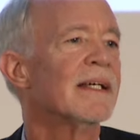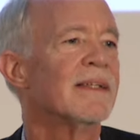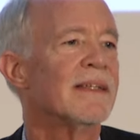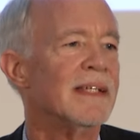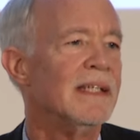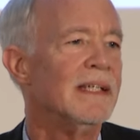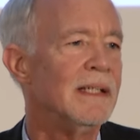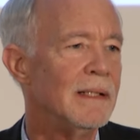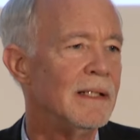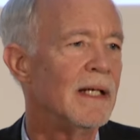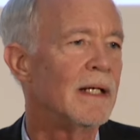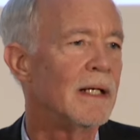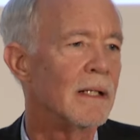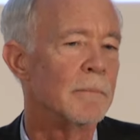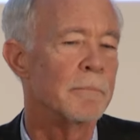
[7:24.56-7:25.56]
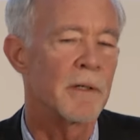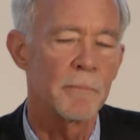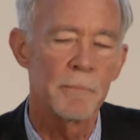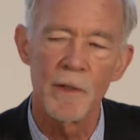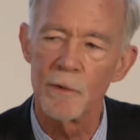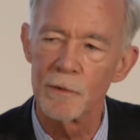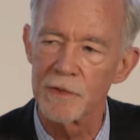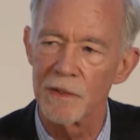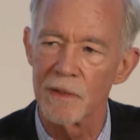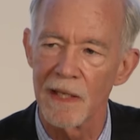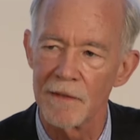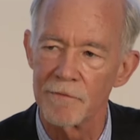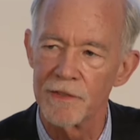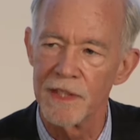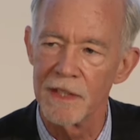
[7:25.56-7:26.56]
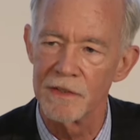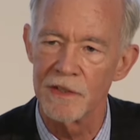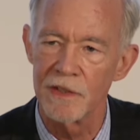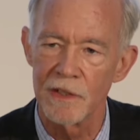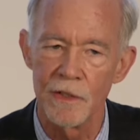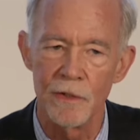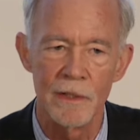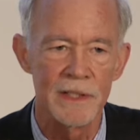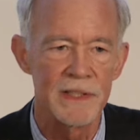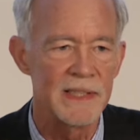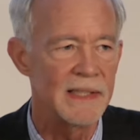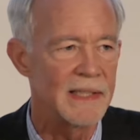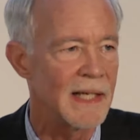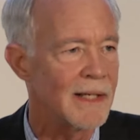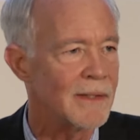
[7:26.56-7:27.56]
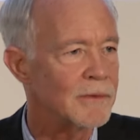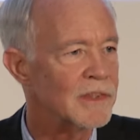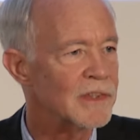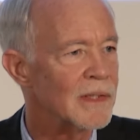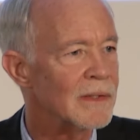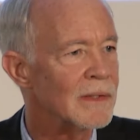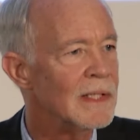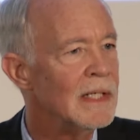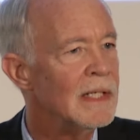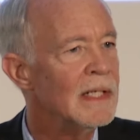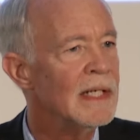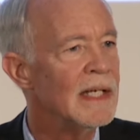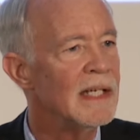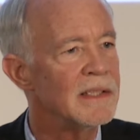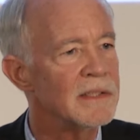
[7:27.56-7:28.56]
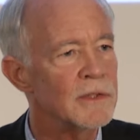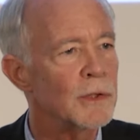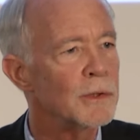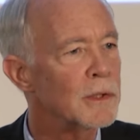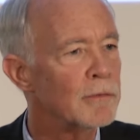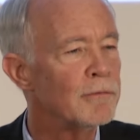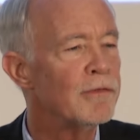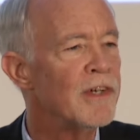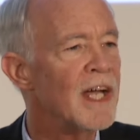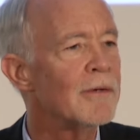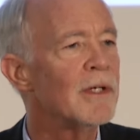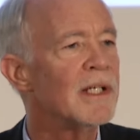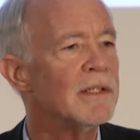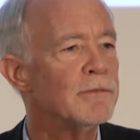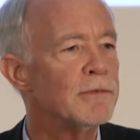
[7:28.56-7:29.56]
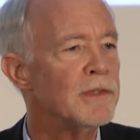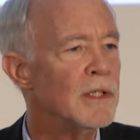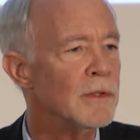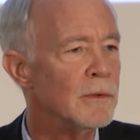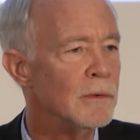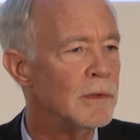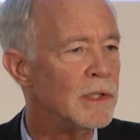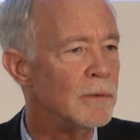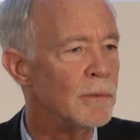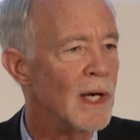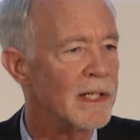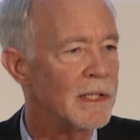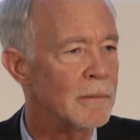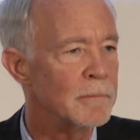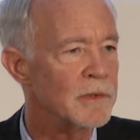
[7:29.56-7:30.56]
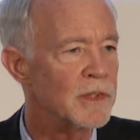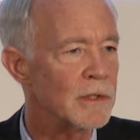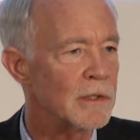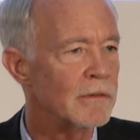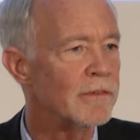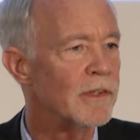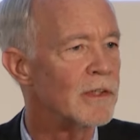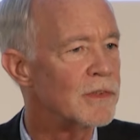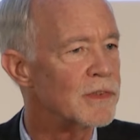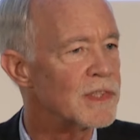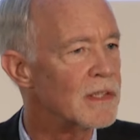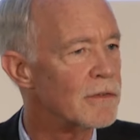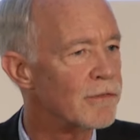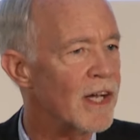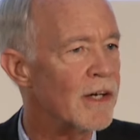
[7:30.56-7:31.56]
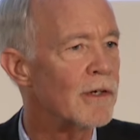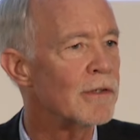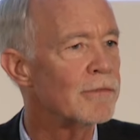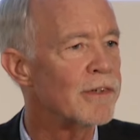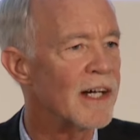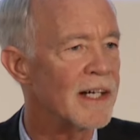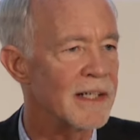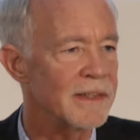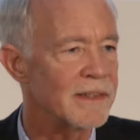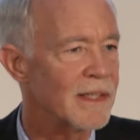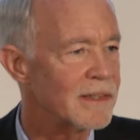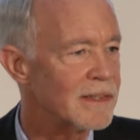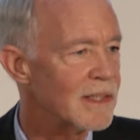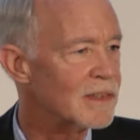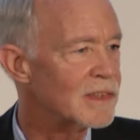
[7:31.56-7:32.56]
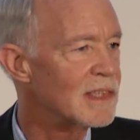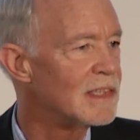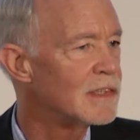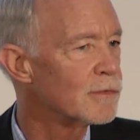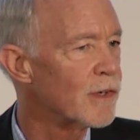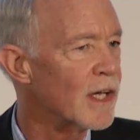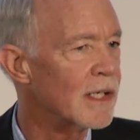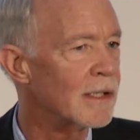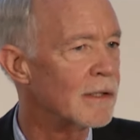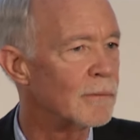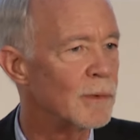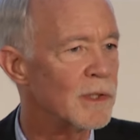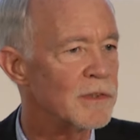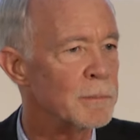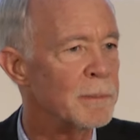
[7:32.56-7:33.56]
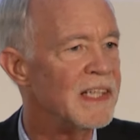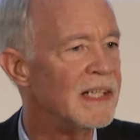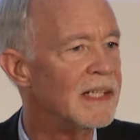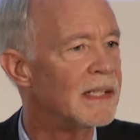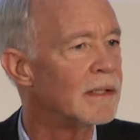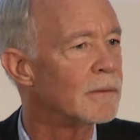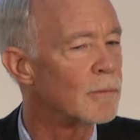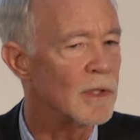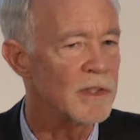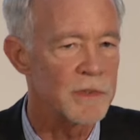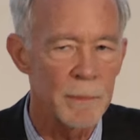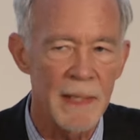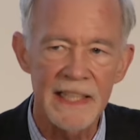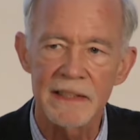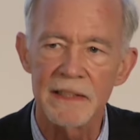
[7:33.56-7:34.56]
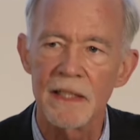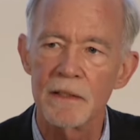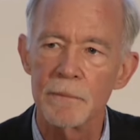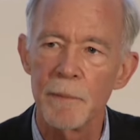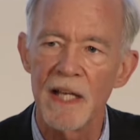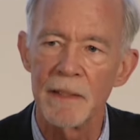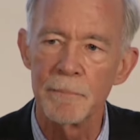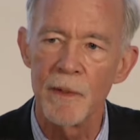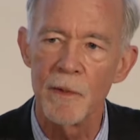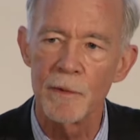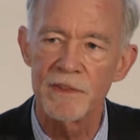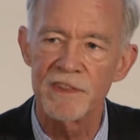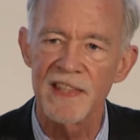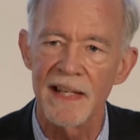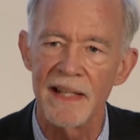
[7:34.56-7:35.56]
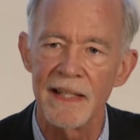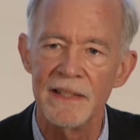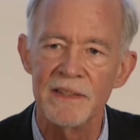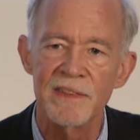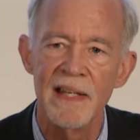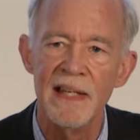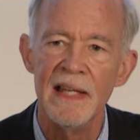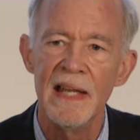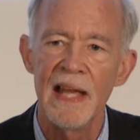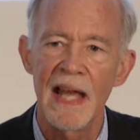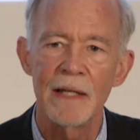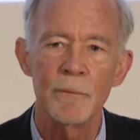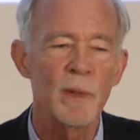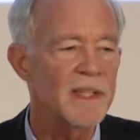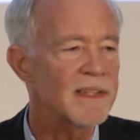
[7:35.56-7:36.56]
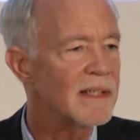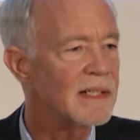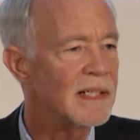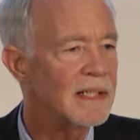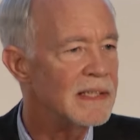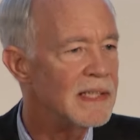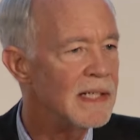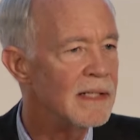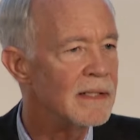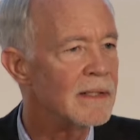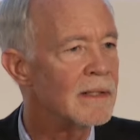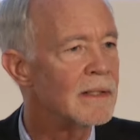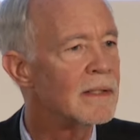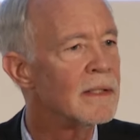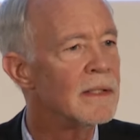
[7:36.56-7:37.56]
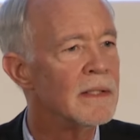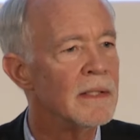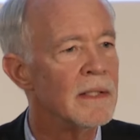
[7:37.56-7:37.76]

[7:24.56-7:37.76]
the uh, proposal of the Security Council. It took very few U N observers to verify that the ceasefire was being respected by both sides, and within a year,